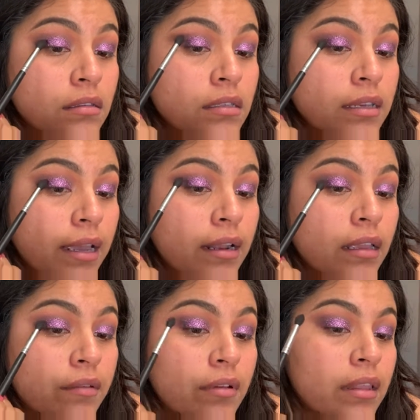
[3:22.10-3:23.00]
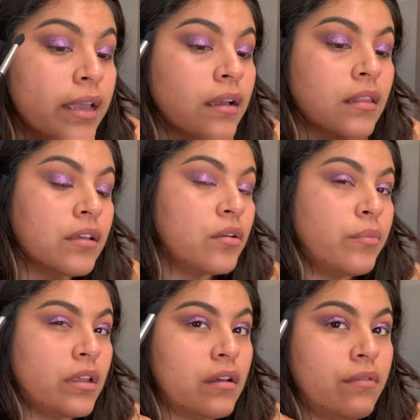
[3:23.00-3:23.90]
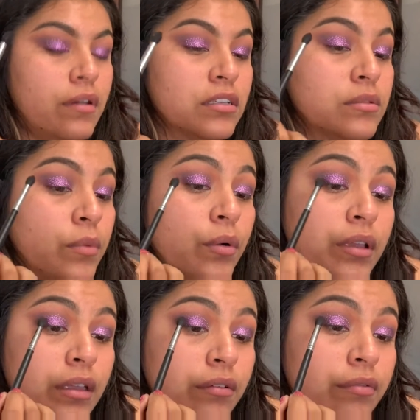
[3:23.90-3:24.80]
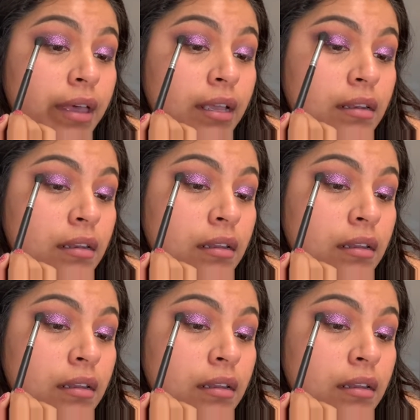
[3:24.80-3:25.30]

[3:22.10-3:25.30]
to kind of give it like a little bit of a smoky effect.